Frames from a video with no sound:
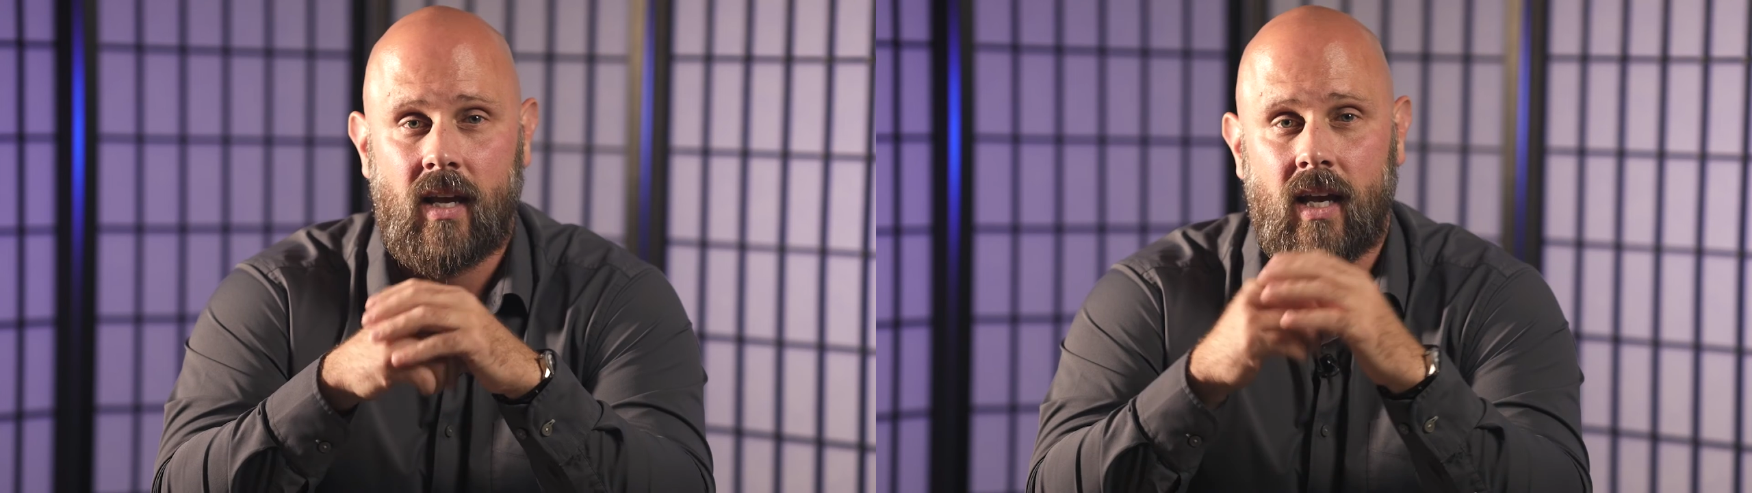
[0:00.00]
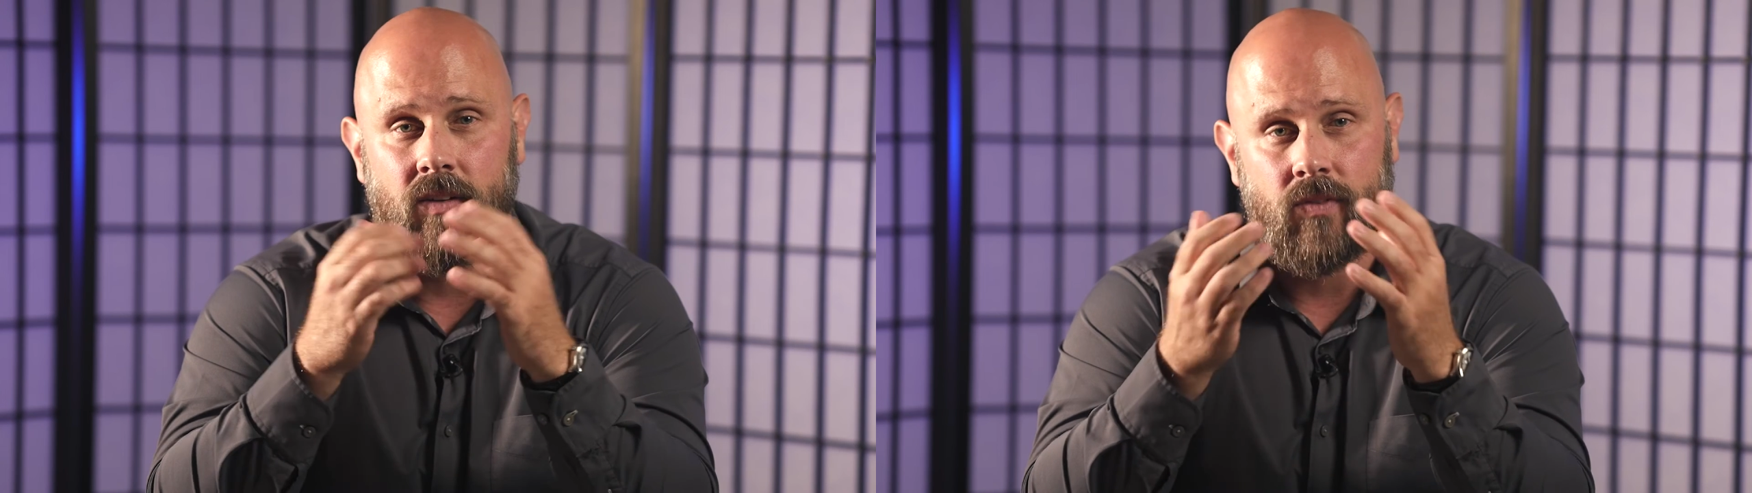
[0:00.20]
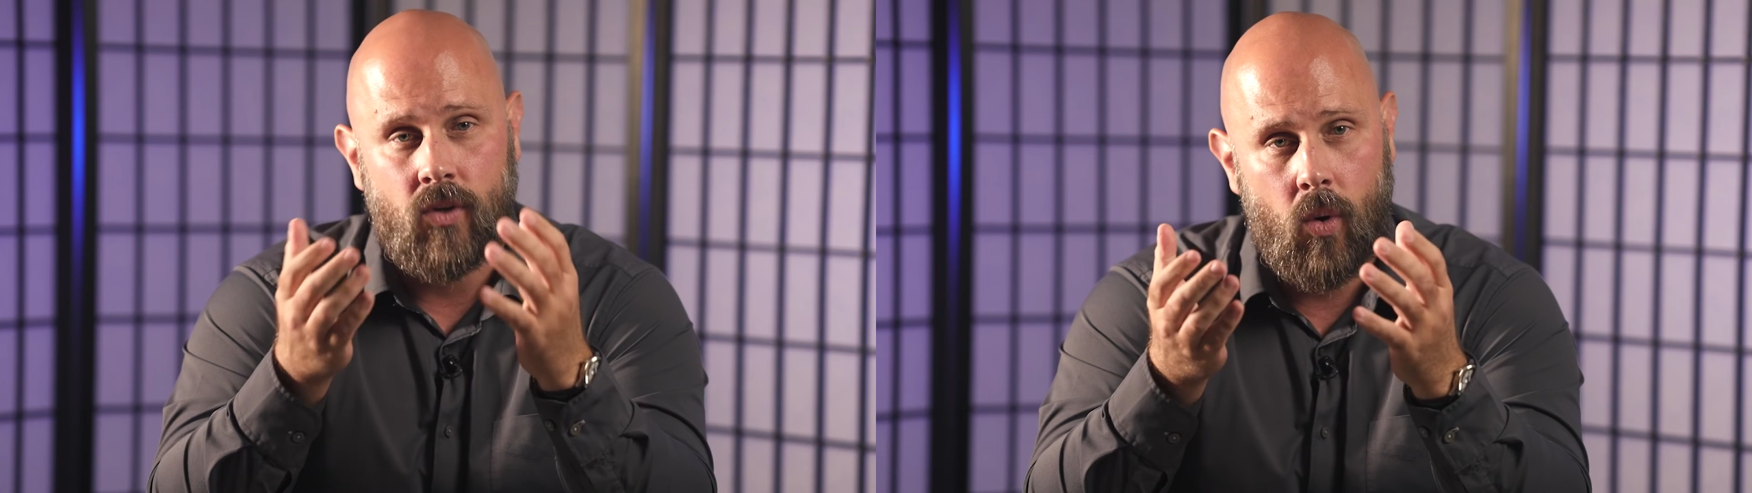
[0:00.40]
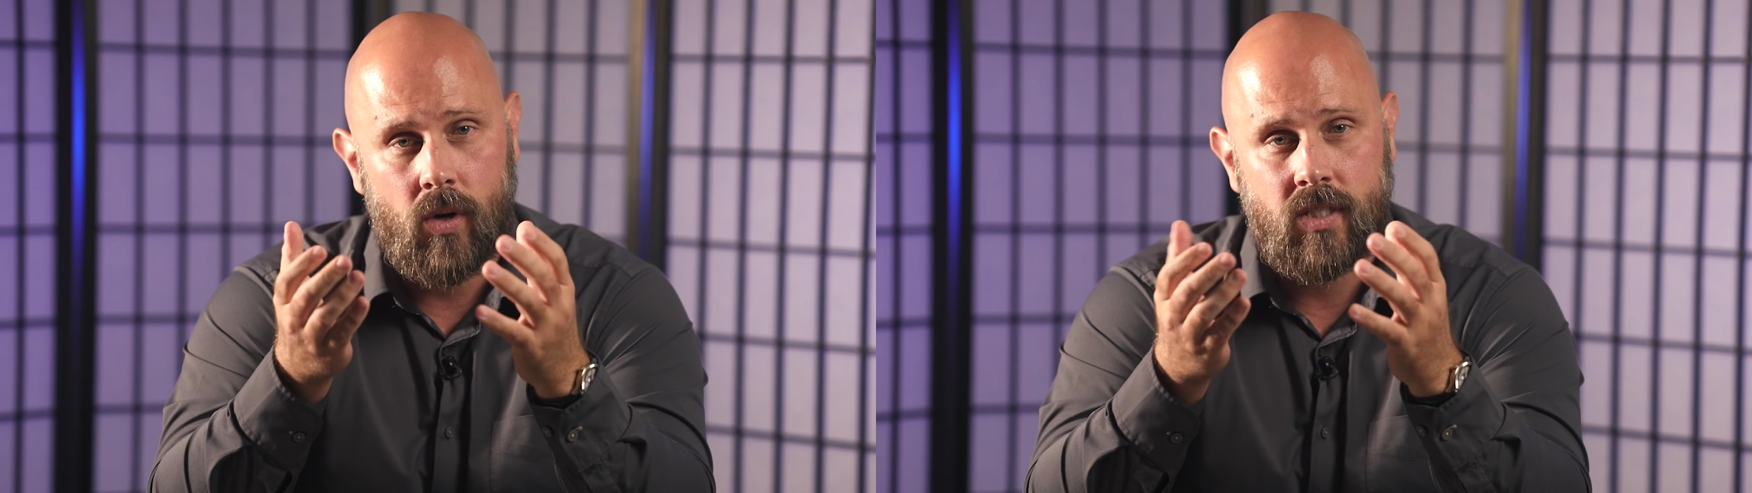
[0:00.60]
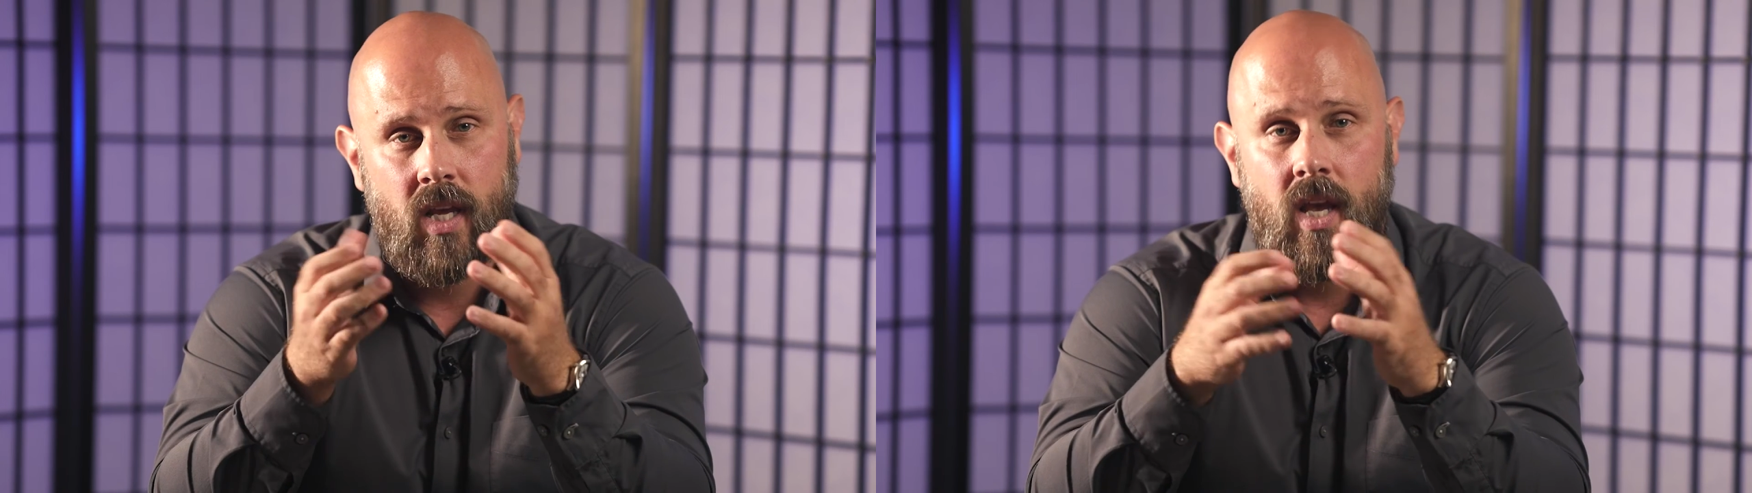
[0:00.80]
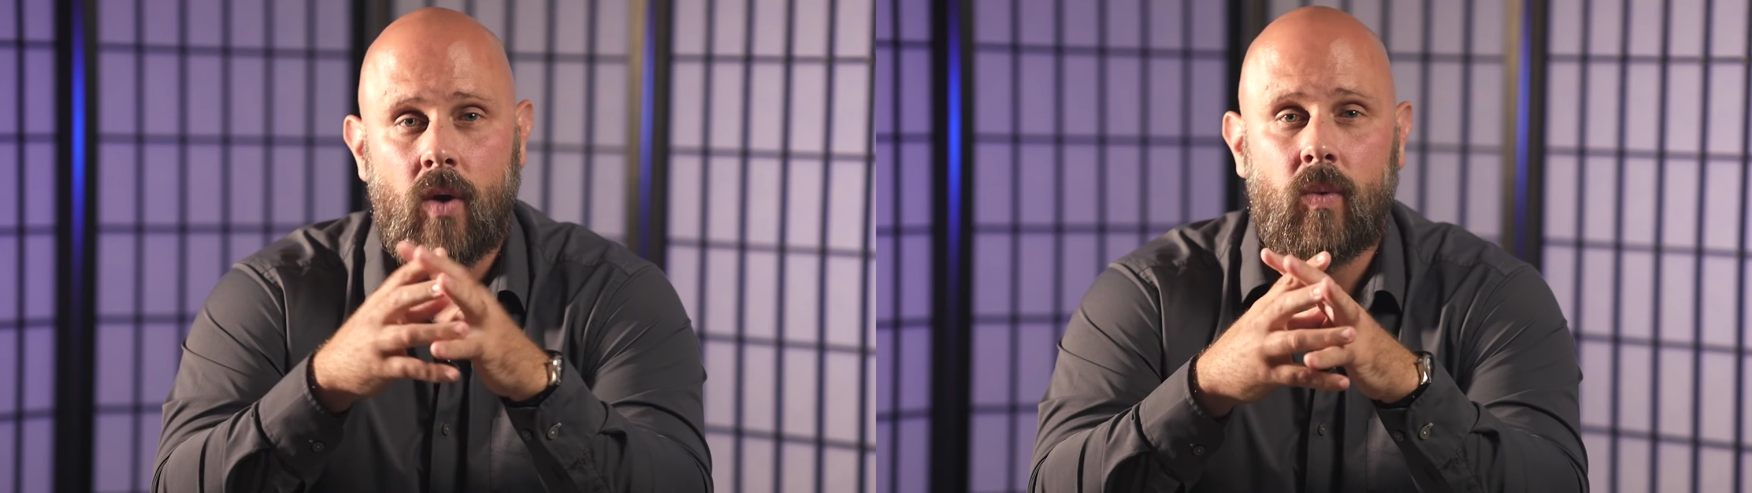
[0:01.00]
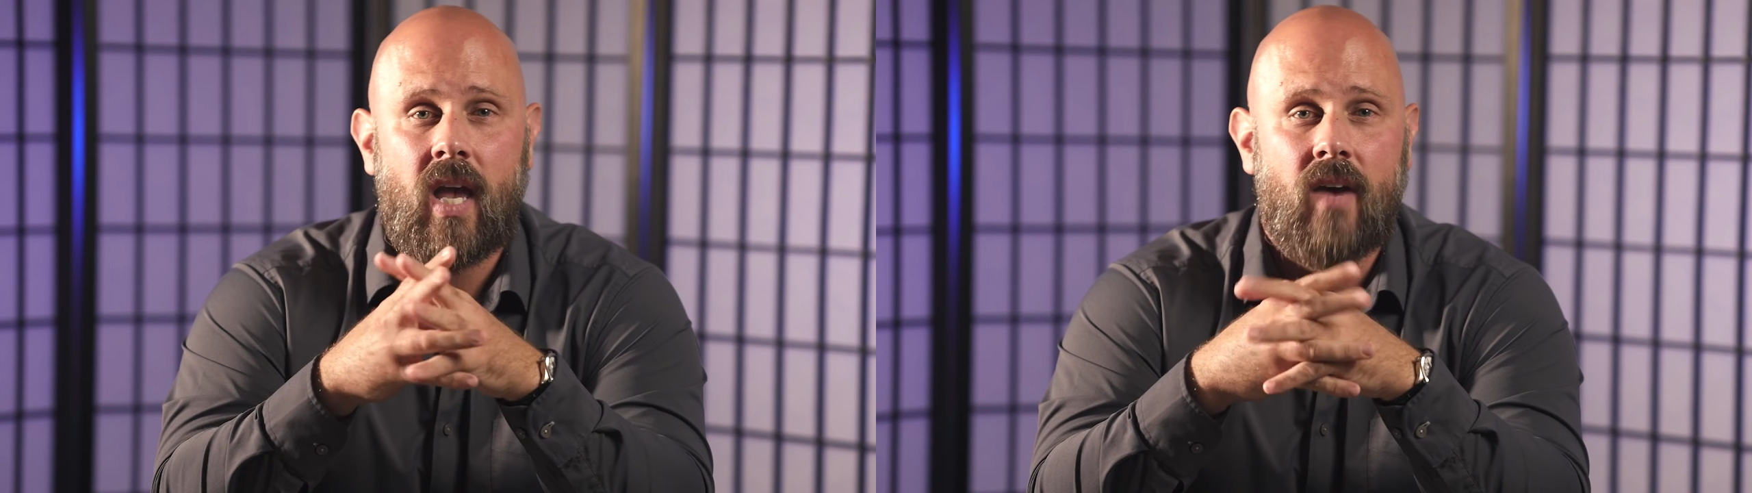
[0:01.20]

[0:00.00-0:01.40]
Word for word: And of course, we